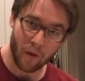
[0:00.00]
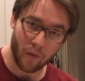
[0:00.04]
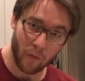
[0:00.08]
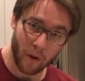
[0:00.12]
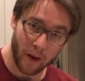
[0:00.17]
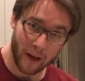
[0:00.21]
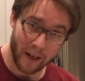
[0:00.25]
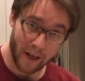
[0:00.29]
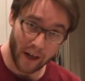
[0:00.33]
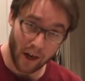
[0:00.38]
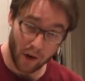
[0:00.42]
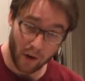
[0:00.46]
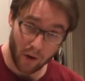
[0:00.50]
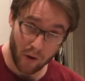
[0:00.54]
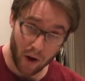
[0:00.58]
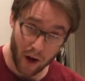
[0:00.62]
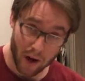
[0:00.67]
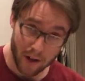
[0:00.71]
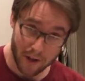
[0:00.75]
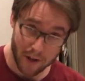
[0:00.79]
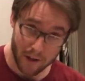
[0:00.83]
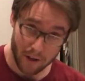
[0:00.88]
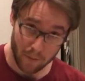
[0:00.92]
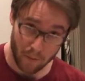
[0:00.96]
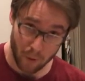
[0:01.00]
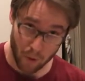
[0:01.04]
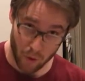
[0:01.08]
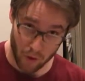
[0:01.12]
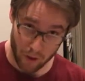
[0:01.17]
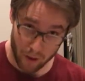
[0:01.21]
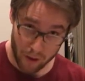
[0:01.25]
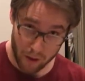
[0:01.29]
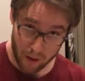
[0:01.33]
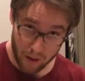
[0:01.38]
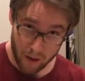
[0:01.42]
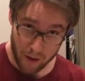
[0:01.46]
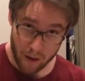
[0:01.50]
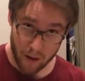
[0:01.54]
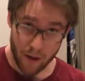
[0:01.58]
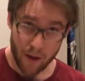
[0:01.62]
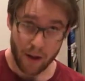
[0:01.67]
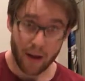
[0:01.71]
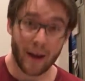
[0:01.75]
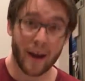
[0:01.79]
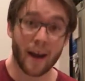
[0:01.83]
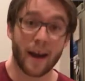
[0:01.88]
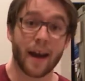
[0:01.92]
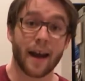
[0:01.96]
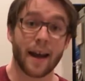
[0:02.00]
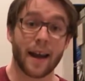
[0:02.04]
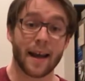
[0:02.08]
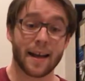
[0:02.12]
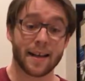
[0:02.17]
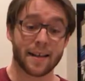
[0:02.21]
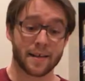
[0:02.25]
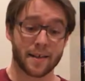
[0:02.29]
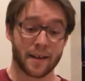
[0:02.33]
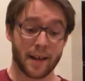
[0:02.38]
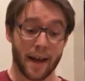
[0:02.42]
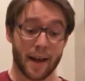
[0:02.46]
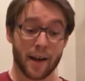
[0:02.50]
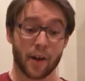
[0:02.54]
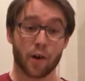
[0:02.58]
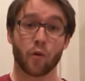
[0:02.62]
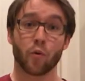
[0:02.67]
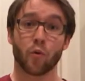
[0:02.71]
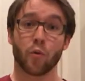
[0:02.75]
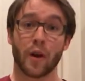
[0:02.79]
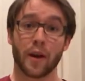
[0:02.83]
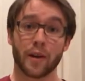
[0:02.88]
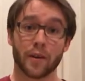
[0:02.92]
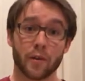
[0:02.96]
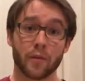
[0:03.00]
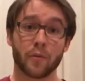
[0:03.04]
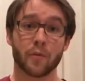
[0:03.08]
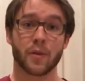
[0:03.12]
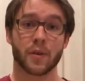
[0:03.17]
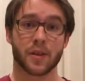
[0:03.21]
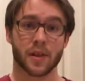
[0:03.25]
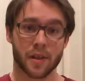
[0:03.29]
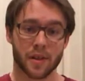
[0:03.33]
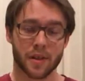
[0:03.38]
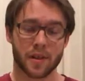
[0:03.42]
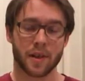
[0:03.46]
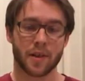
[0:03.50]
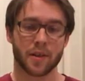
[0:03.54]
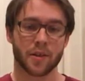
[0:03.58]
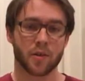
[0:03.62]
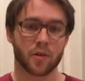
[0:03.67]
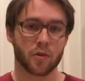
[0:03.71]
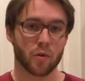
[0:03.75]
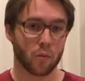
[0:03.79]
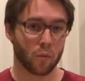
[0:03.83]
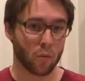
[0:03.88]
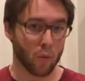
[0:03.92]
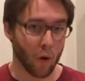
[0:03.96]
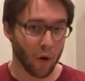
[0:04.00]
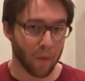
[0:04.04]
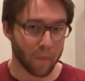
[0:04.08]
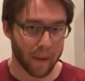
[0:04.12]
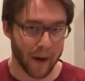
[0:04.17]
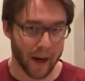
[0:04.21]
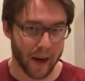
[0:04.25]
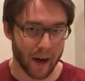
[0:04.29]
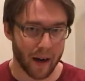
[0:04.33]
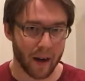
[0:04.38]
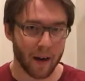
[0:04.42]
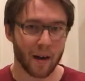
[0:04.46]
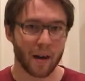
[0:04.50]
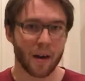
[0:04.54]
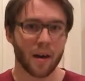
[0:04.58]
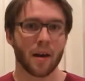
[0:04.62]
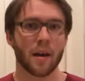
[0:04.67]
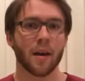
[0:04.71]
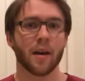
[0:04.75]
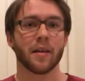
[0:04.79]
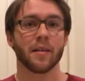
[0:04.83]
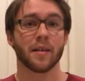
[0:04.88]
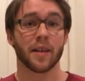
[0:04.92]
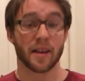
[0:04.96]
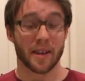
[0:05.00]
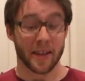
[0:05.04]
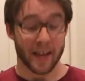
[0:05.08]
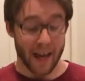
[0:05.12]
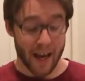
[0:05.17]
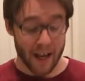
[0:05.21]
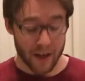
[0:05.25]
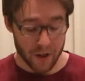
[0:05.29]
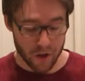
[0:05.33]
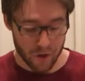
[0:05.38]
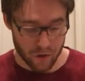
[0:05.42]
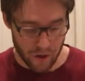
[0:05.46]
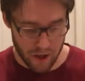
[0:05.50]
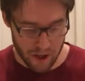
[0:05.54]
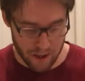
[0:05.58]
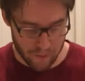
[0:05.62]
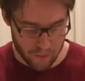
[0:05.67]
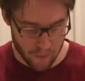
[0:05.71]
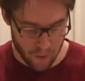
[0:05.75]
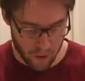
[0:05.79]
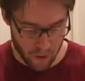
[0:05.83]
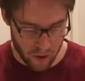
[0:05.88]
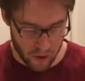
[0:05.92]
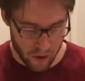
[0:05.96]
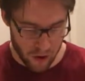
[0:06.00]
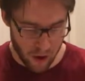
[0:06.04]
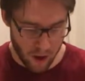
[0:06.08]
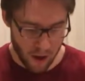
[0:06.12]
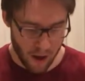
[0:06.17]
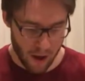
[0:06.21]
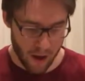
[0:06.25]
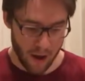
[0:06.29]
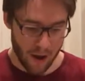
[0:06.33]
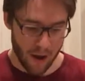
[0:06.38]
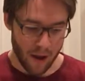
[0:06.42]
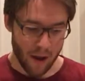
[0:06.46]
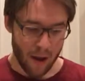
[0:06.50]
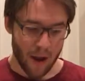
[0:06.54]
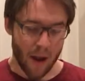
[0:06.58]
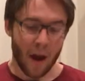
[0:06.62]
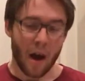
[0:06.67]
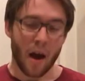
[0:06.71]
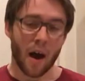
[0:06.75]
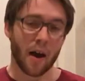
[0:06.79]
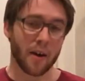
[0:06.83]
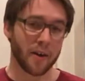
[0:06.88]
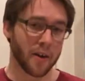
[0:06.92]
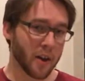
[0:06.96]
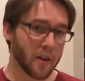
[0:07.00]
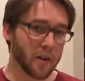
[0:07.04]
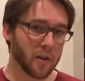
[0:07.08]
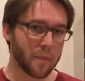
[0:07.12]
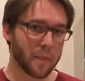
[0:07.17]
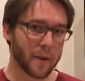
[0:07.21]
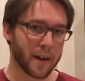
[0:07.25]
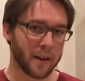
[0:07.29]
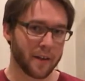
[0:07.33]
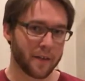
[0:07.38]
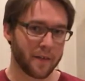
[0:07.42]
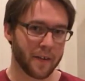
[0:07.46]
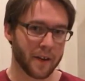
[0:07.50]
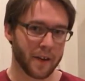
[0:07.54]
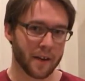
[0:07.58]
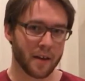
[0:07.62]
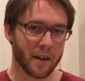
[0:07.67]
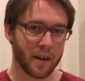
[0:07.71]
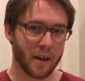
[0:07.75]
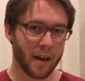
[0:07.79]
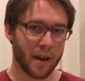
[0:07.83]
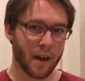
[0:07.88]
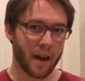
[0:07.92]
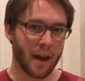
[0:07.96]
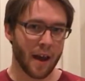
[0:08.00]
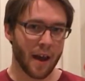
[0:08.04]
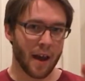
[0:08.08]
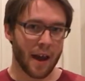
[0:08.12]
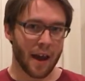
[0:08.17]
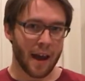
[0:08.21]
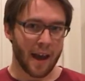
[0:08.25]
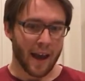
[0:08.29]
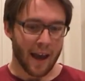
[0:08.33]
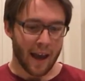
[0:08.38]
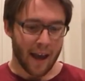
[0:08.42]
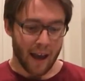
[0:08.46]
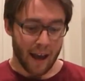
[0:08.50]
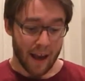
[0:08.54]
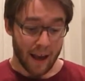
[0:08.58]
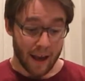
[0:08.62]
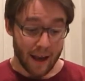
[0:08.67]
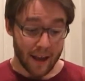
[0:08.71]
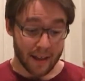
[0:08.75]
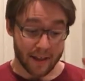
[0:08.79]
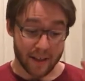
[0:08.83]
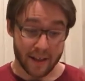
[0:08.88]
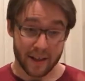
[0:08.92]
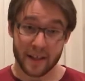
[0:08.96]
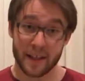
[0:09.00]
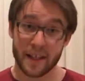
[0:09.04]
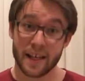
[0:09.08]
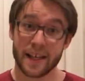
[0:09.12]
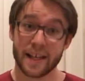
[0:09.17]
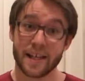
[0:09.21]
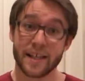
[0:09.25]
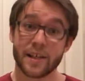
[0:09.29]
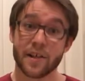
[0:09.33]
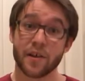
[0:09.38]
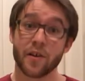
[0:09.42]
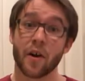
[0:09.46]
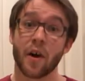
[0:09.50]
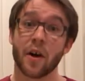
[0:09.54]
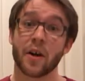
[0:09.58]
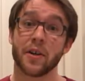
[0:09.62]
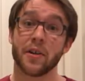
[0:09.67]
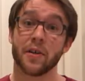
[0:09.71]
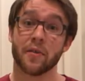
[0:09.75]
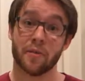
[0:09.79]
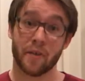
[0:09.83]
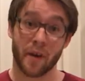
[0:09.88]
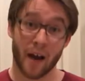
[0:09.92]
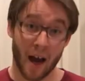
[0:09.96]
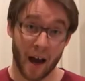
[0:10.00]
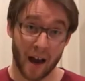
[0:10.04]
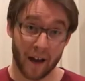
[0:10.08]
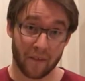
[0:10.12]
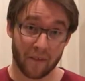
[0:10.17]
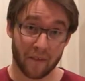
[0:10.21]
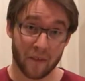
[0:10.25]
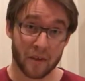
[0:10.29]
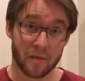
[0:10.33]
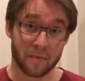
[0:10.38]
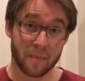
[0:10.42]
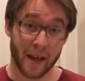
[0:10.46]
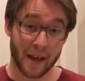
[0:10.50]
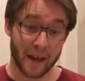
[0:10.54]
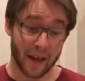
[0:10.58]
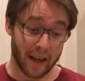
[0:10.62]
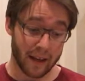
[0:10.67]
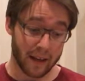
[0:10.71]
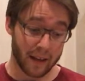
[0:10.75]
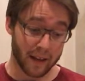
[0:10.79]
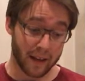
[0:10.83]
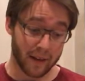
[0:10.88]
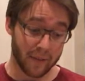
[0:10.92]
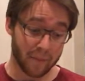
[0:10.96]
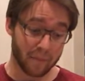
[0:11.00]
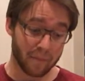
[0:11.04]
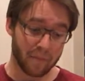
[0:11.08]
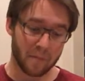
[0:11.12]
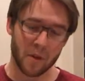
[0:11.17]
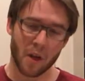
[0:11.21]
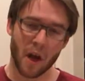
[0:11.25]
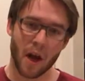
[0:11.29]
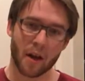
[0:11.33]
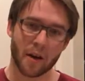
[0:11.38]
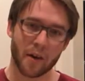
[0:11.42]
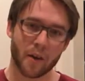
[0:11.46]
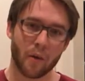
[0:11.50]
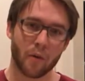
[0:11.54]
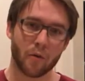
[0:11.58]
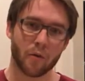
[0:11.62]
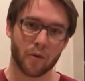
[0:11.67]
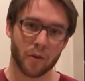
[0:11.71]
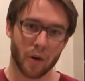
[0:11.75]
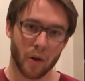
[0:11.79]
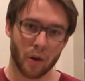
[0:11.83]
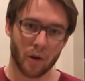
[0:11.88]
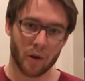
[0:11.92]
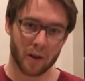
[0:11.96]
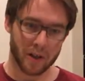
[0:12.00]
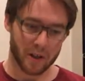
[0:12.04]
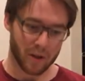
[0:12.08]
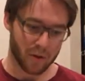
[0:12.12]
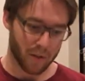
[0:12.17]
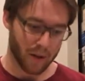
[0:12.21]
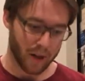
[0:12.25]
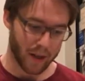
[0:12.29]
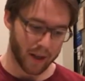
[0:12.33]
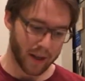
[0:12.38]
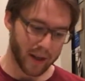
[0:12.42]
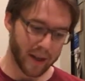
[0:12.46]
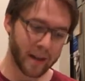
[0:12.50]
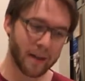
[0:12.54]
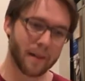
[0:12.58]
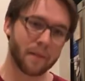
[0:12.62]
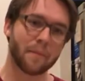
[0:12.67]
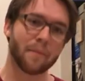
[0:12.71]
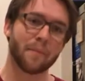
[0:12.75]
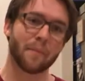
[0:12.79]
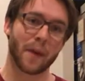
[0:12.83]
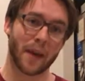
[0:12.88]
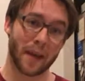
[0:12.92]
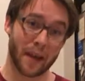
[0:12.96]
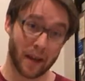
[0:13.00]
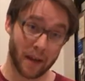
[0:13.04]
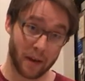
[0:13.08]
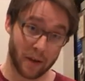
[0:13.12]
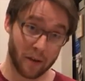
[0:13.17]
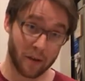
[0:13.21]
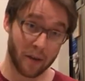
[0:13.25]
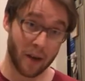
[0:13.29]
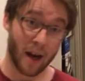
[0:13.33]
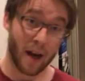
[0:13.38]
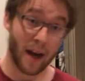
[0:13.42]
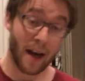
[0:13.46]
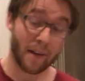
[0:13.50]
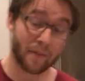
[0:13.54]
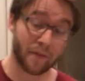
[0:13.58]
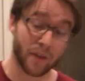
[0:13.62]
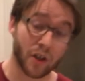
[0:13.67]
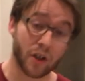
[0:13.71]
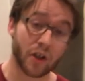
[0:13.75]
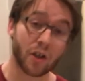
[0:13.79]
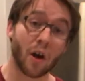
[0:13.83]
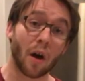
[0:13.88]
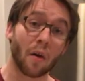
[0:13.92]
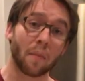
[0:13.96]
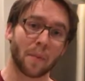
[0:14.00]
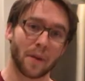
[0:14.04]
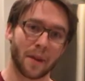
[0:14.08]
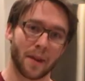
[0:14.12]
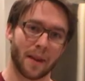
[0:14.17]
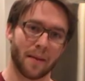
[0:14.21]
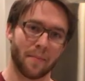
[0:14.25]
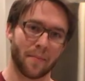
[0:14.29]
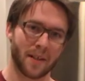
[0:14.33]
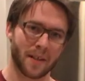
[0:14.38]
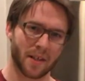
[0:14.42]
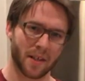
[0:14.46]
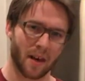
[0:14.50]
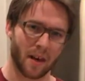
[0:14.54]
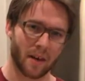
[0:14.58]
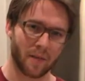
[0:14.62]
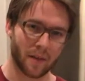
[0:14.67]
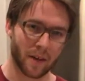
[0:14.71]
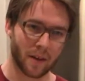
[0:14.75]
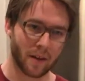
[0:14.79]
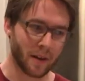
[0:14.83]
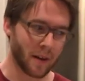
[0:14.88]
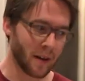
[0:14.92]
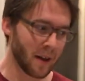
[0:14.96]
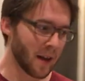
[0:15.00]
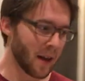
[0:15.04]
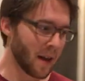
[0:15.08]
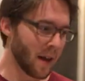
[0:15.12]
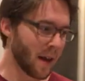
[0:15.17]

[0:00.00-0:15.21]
not running across the board, it has a greater resistance to warping than the edge grain board. Another benefit is it's easier on your knives, making them not go dull as quickly, making you not have to sharpen them as often.